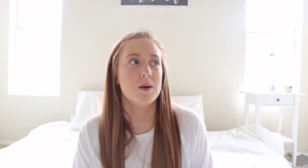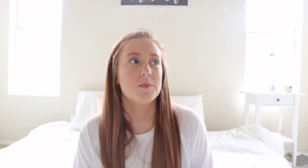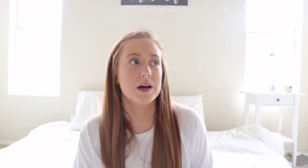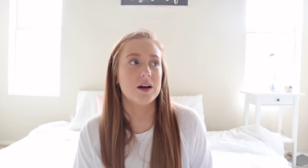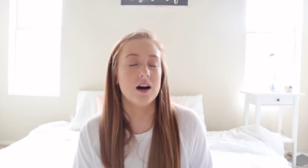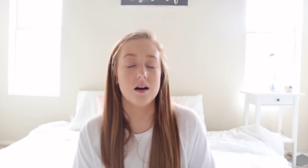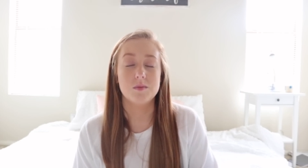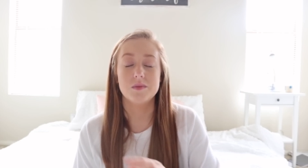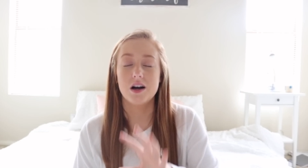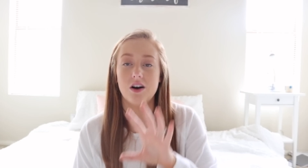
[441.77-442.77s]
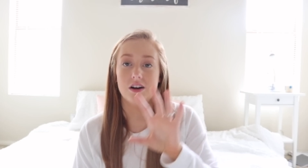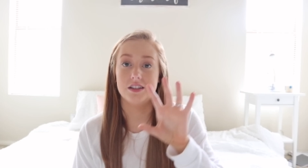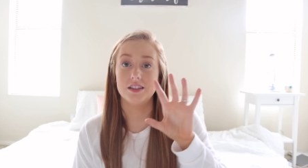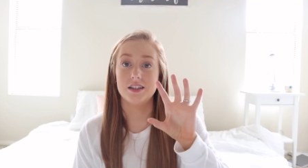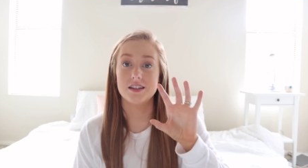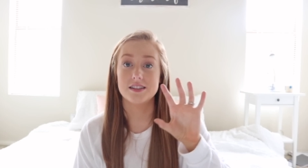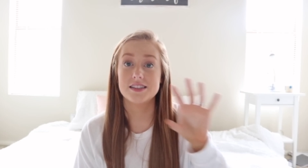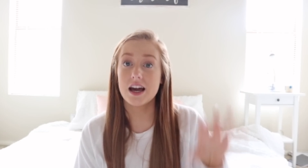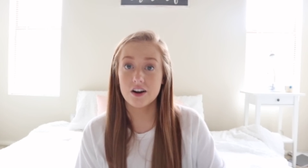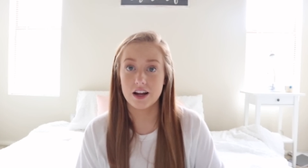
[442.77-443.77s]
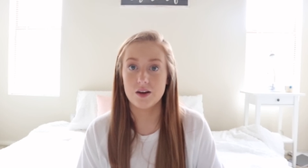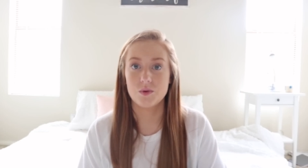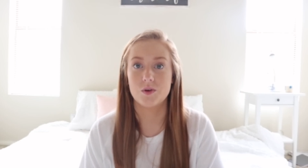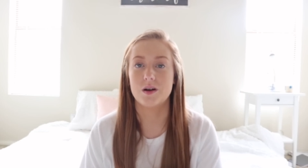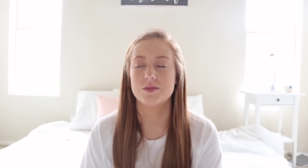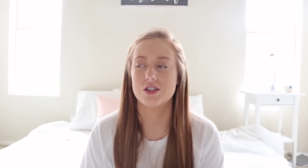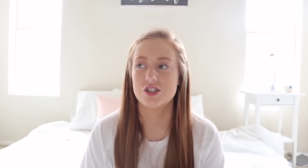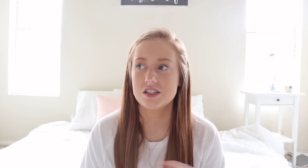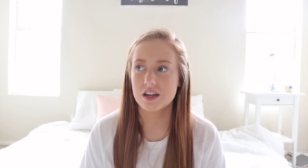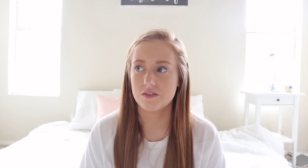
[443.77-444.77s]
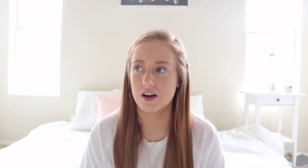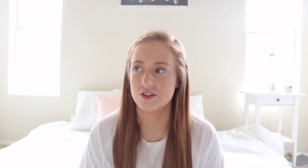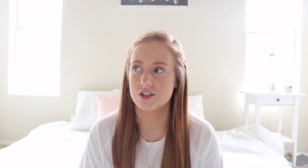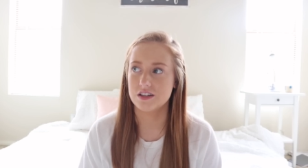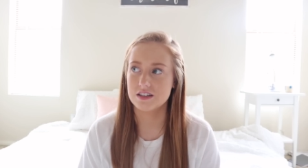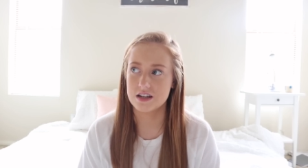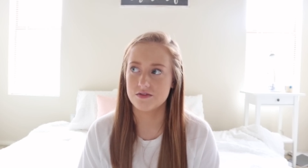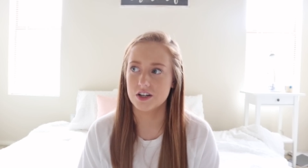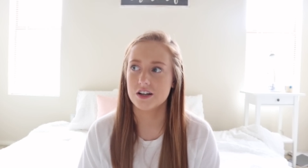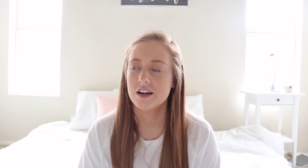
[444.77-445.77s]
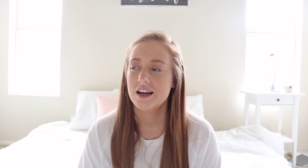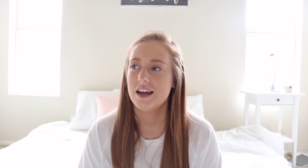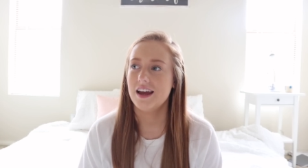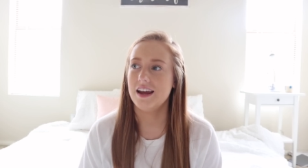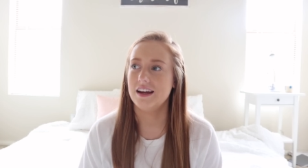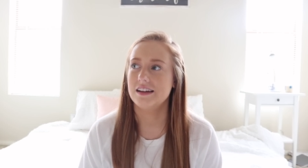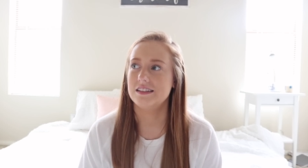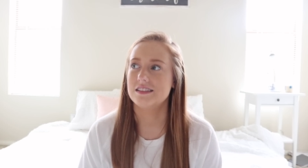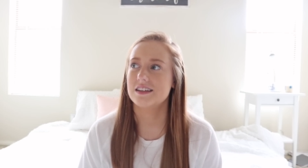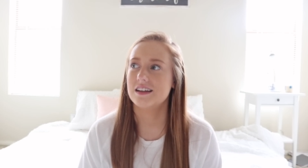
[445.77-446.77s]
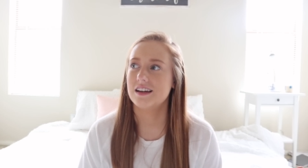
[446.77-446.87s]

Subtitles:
But on Saturday we went up to the Cheesecake Factory in Denver and